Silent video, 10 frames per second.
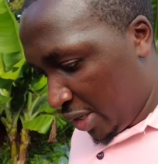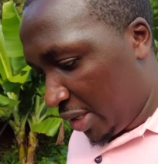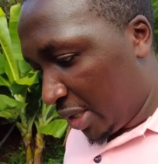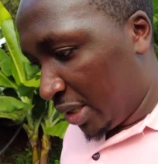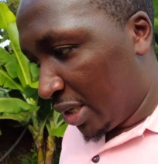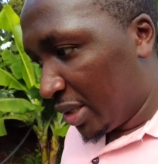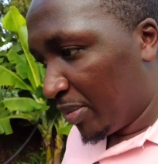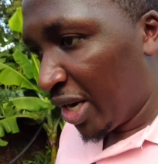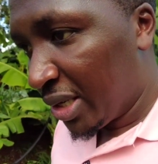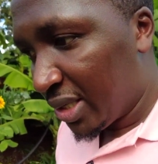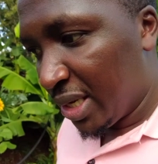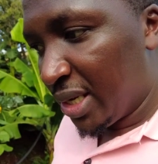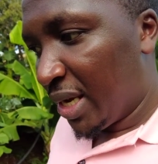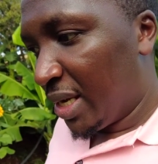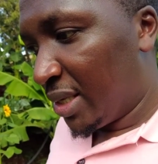in the, in the market
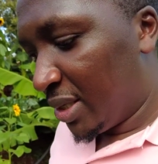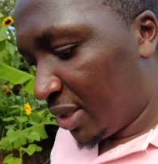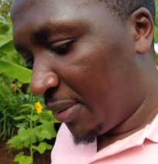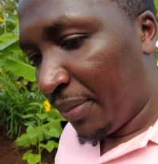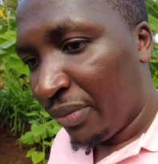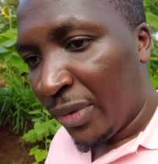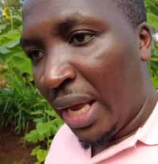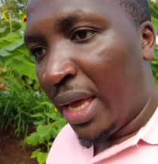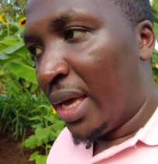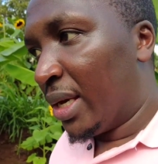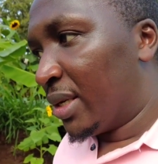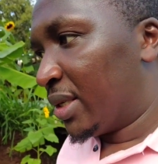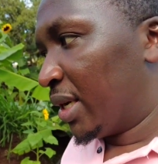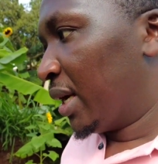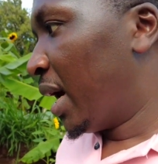centers uh,
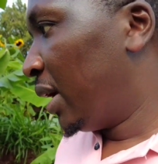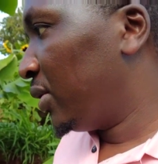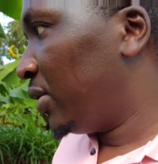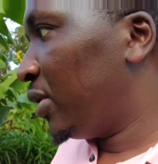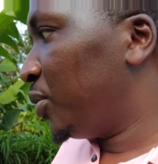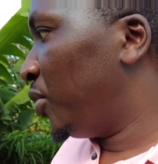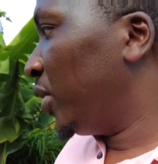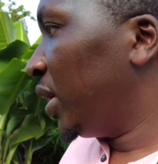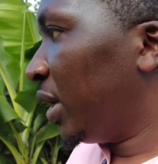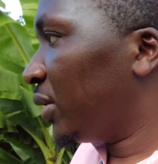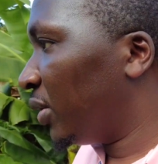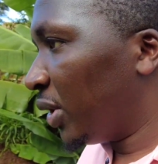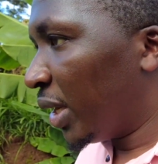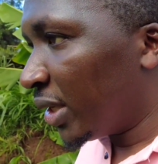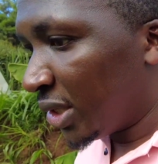taking alcohol smoking and all
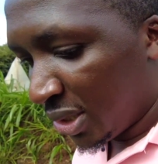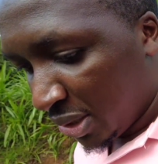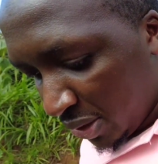that